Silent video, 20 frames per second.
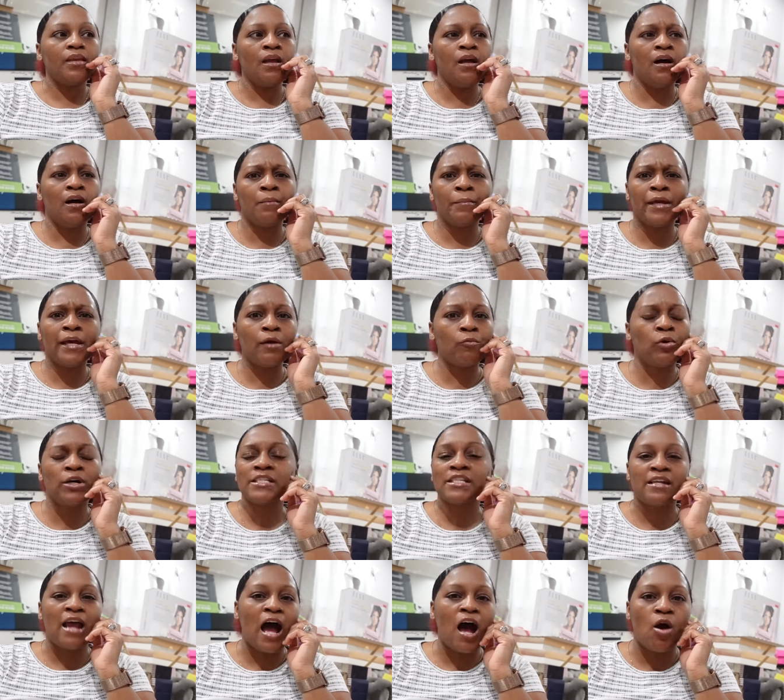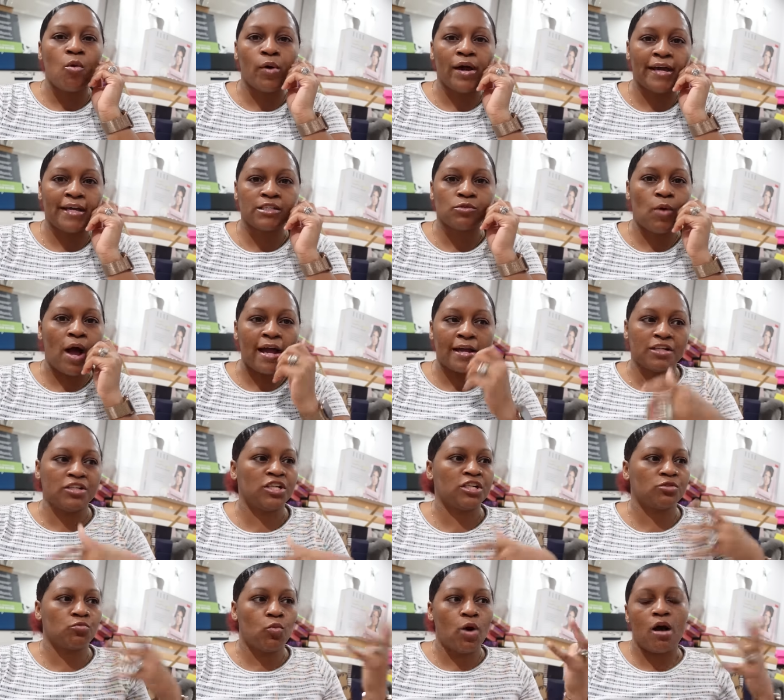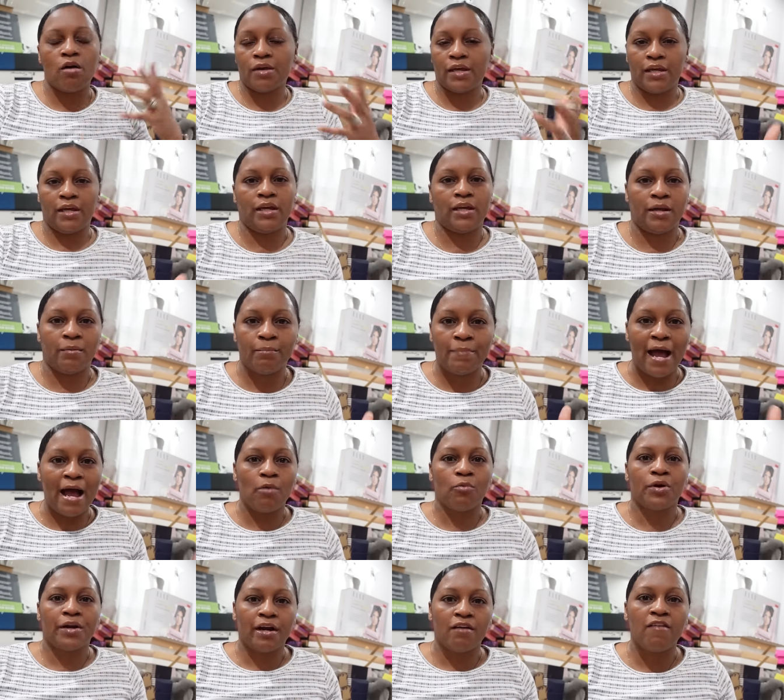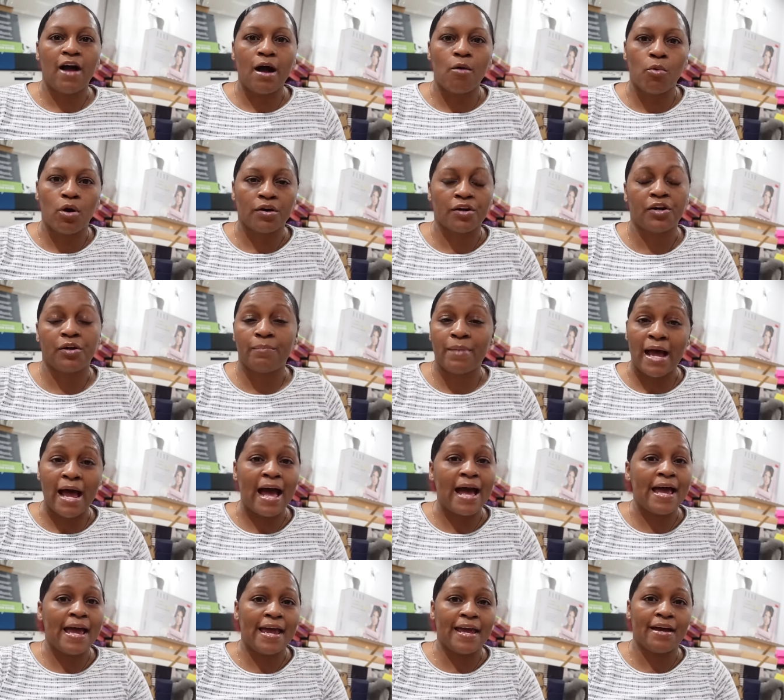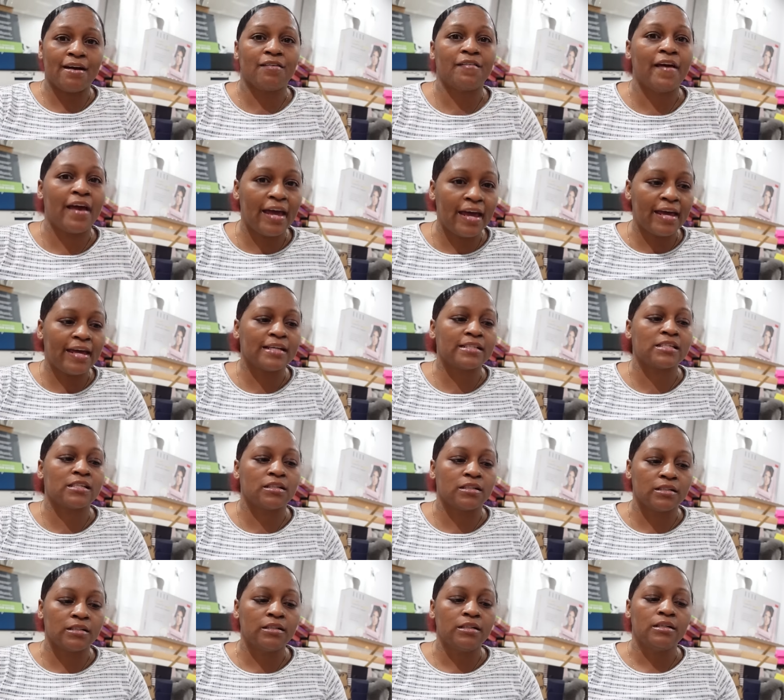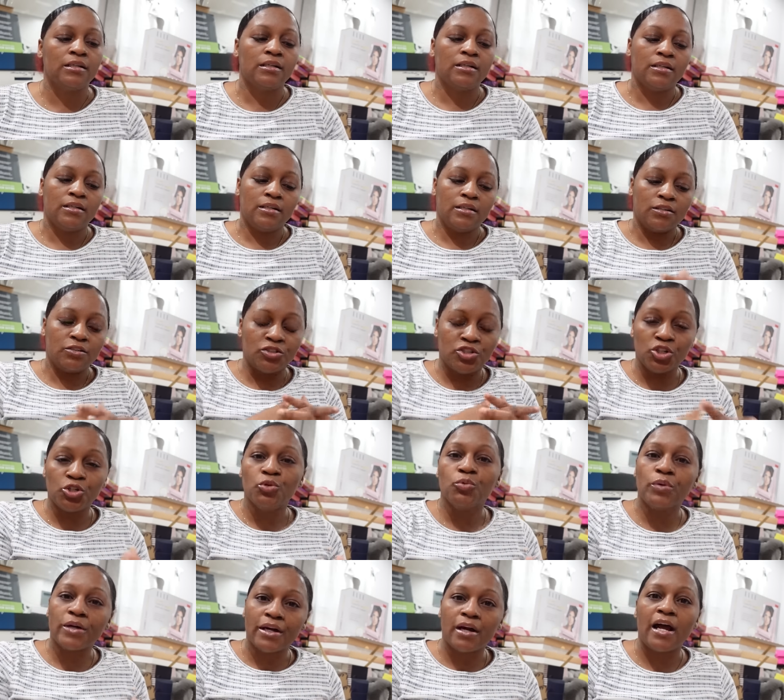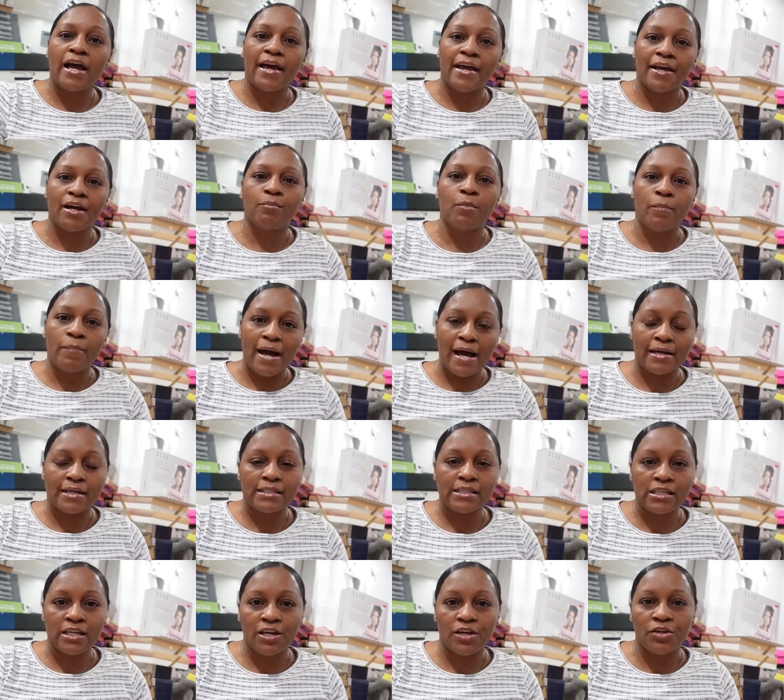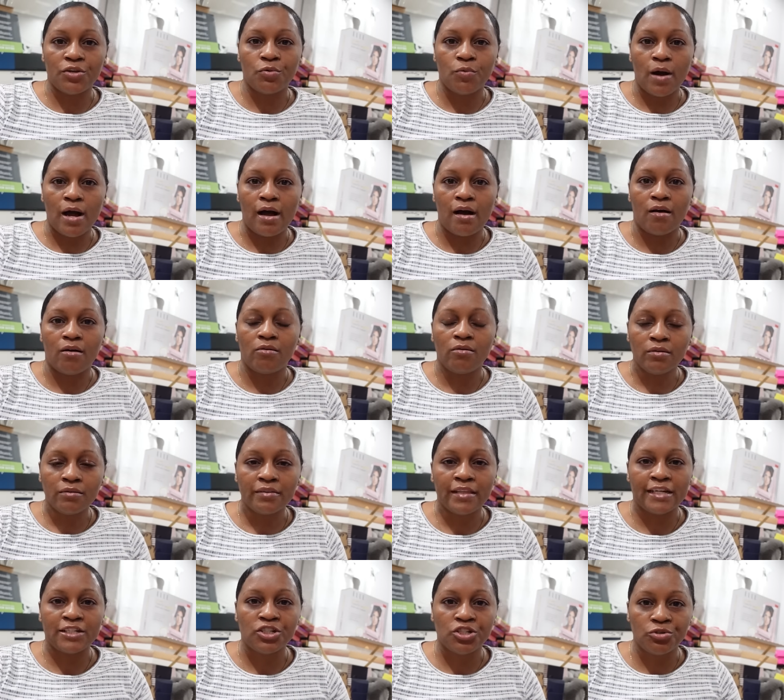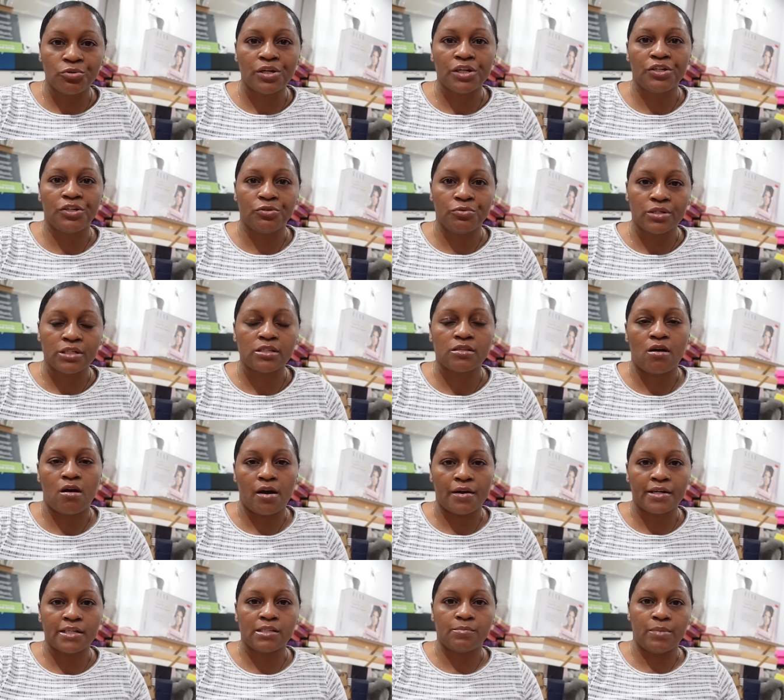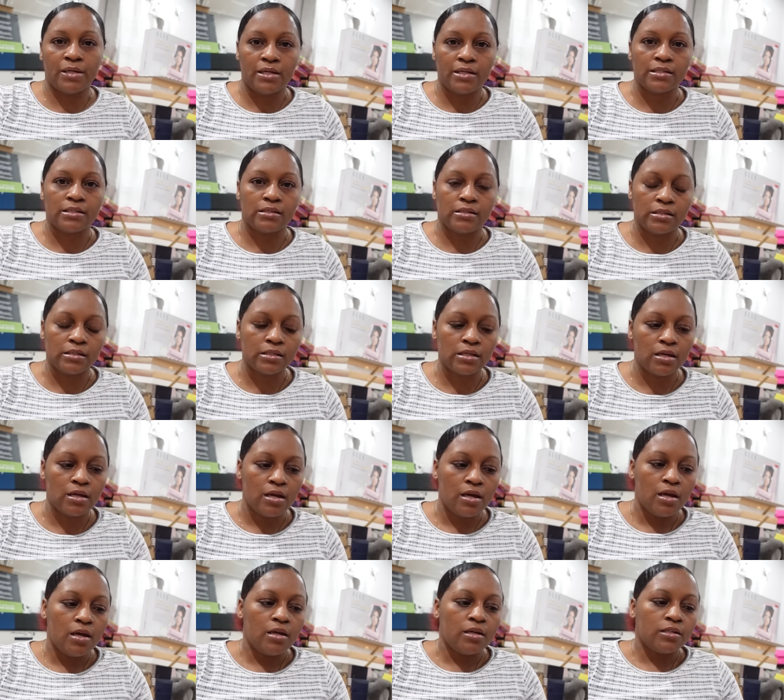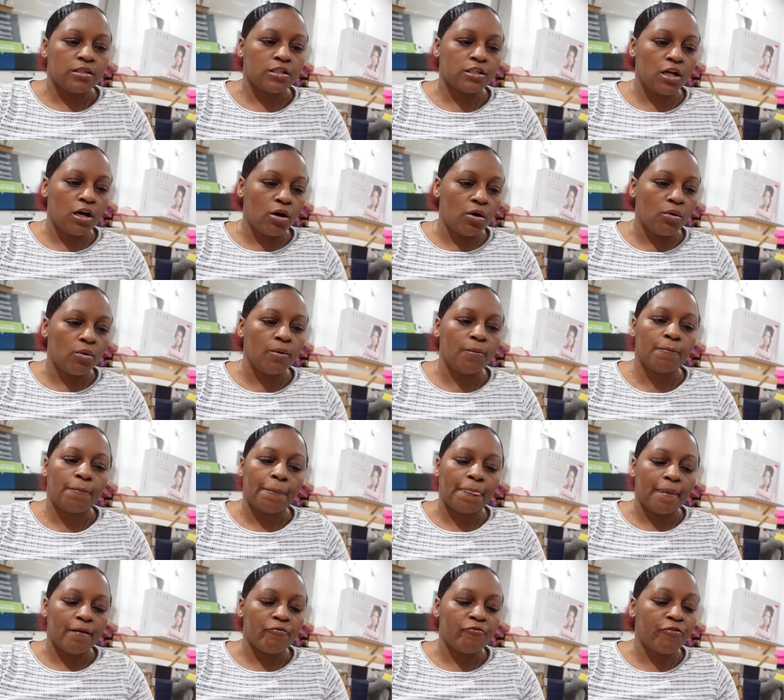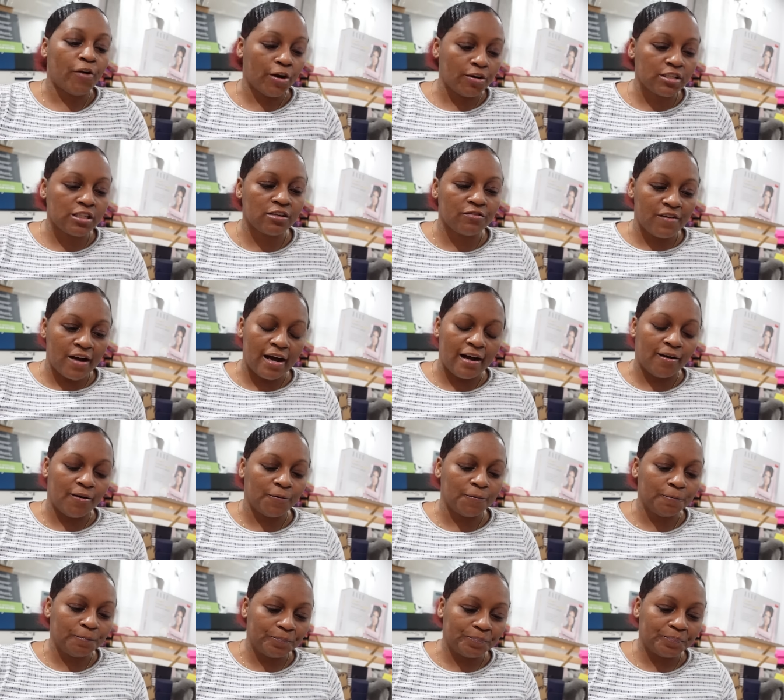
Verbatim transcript: um, it wasn't always where I can just walk in and buy whatever I wanted to buy. I have had to do what I am about to tell you all that you can do to start this business. So, first of all,